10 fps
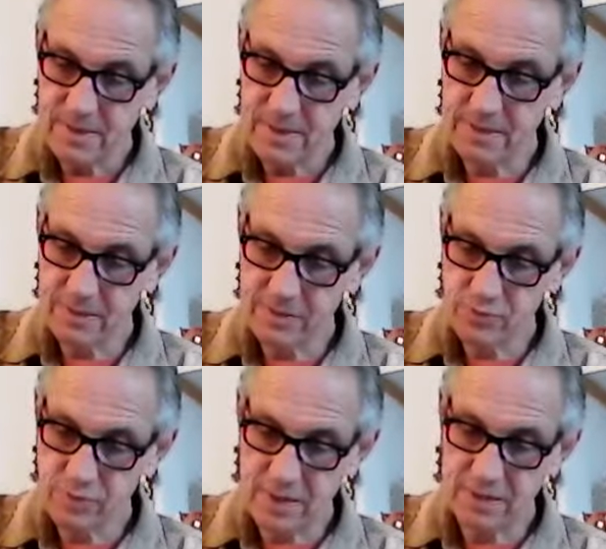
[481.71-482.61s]
Any
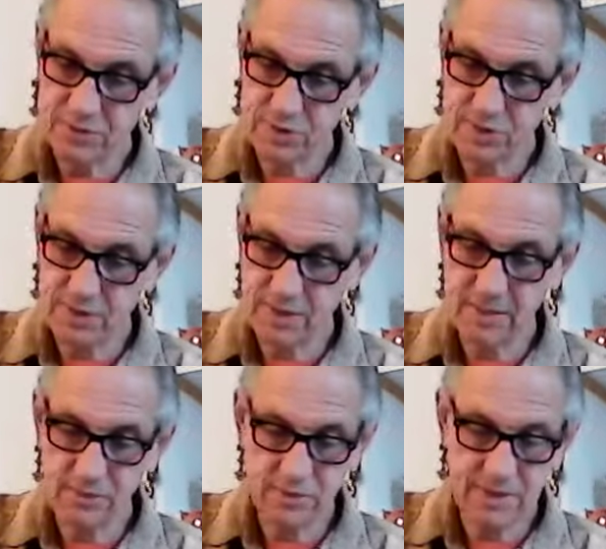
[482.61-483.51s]
new energy
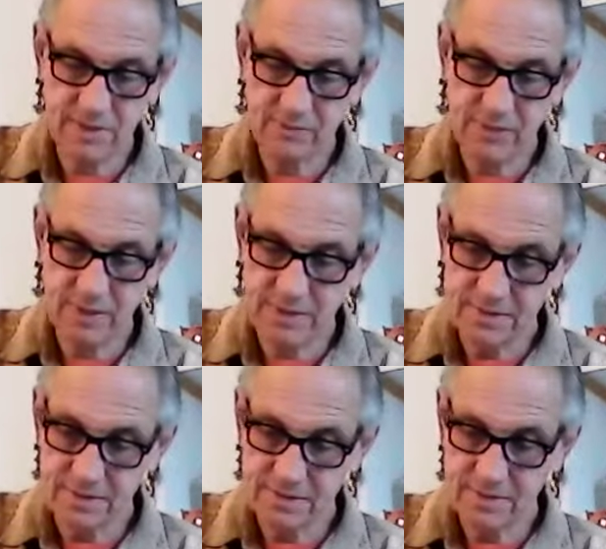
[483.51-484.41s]
cannot get
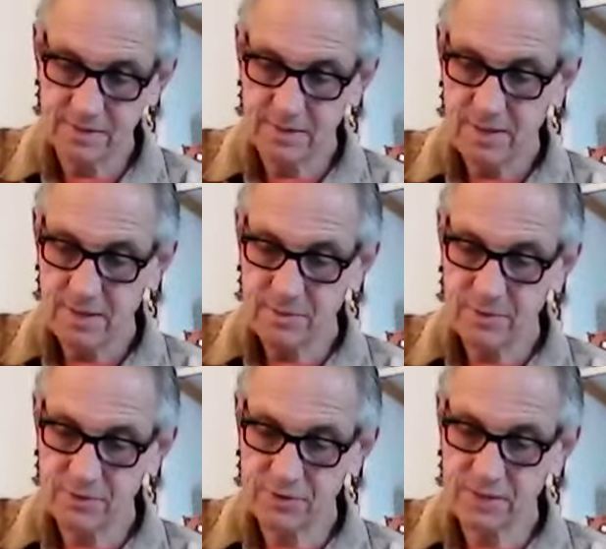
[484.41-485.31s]
released
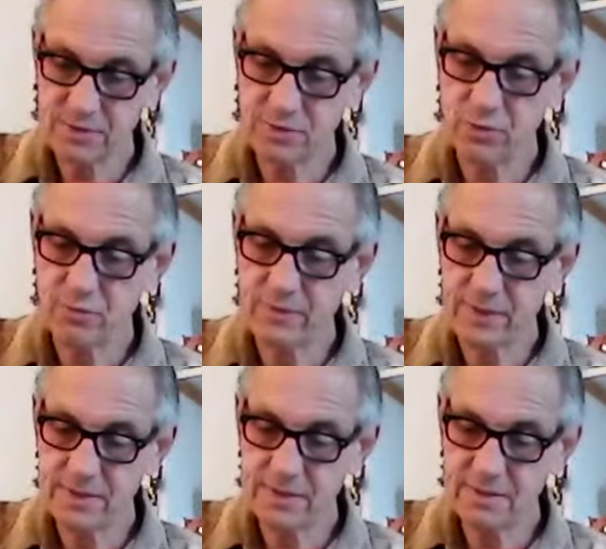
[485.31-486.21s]
because there is
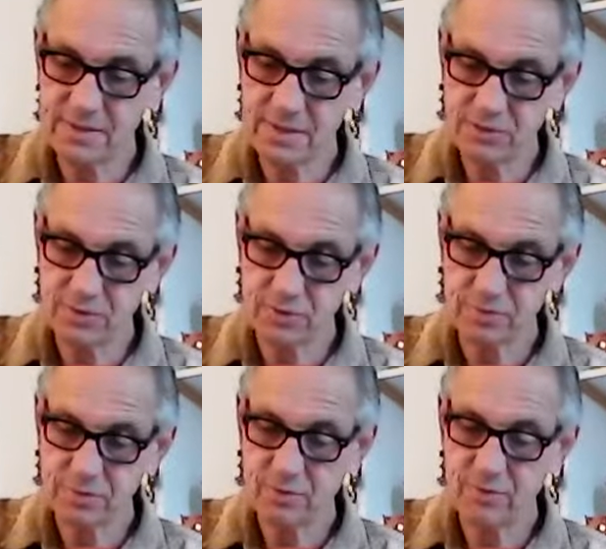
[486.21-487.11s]
already the
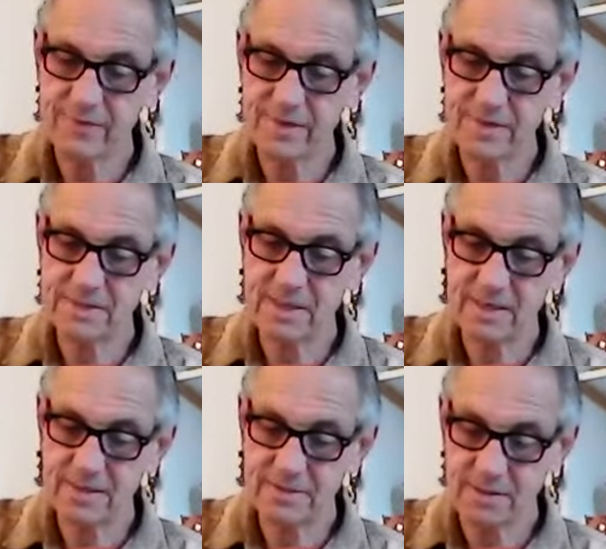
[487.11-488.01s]
tension of
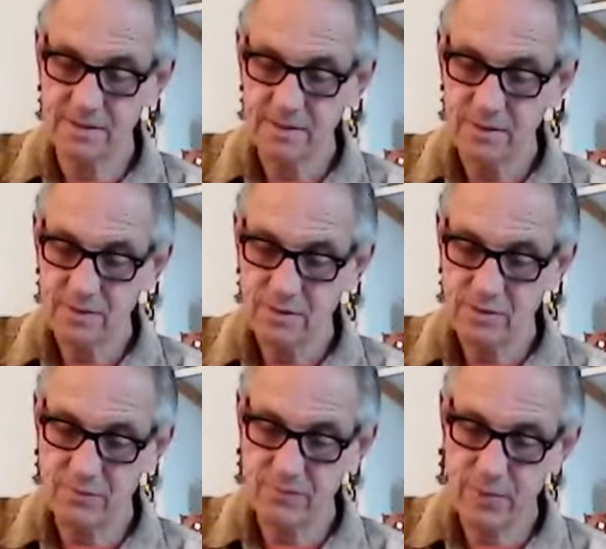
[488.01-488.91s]
anxiety,
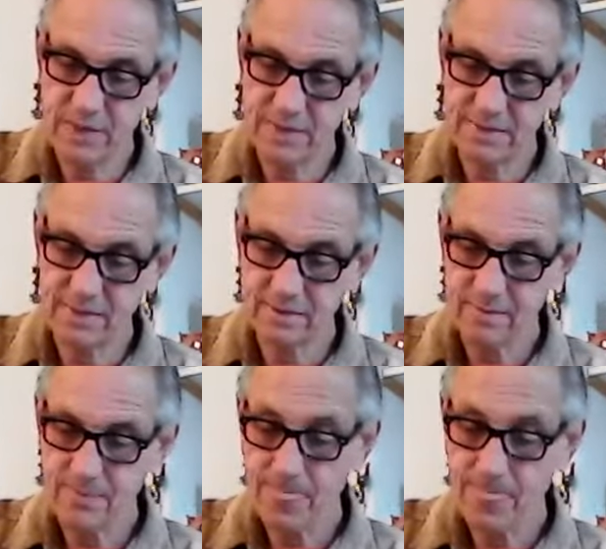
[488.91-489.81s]
of waiting,
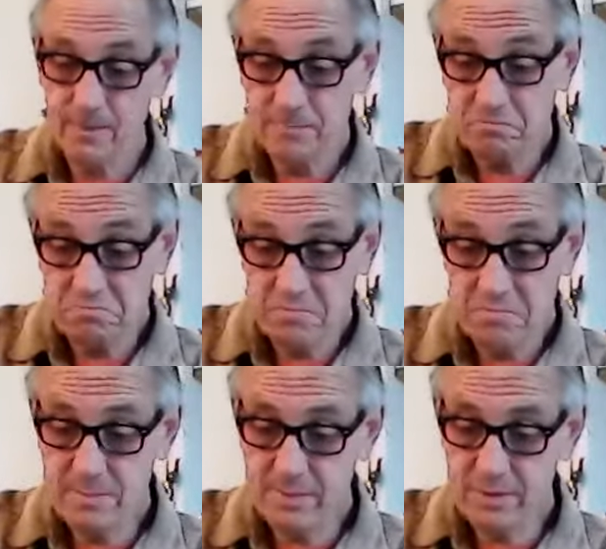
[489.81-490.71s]

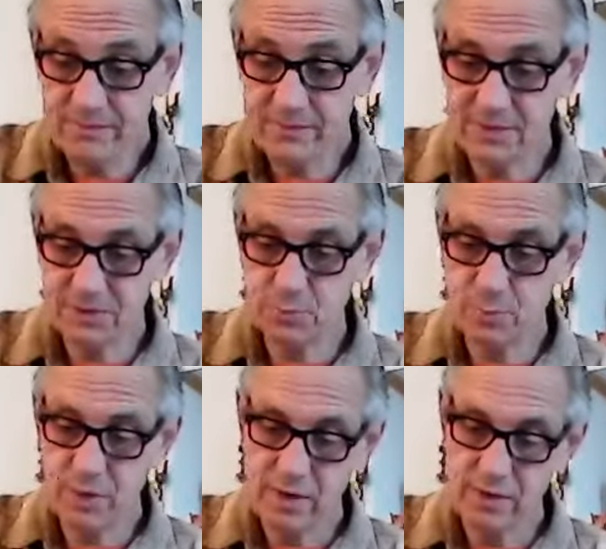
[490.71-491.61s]
maybe of
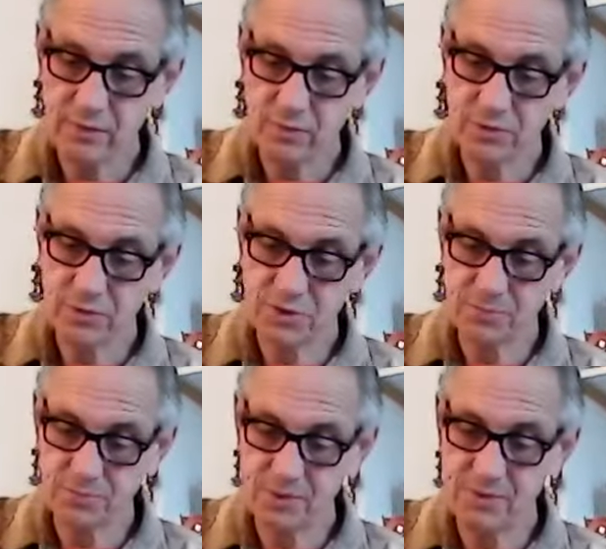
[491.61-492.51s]
despair or
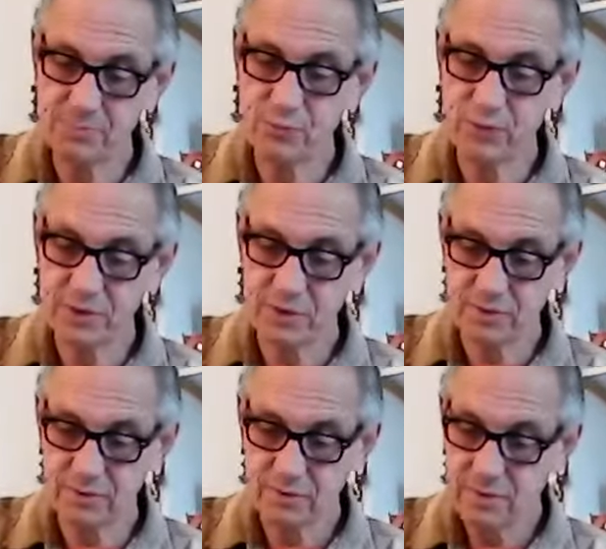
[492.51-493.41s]
depression
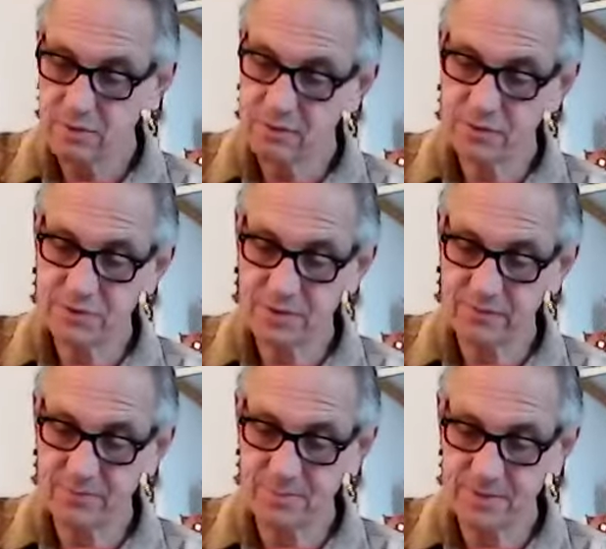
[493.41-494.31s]
or
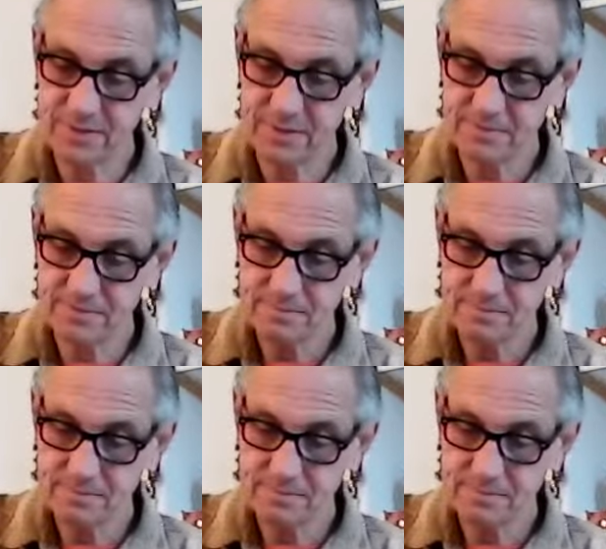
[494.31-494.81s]
self-pity.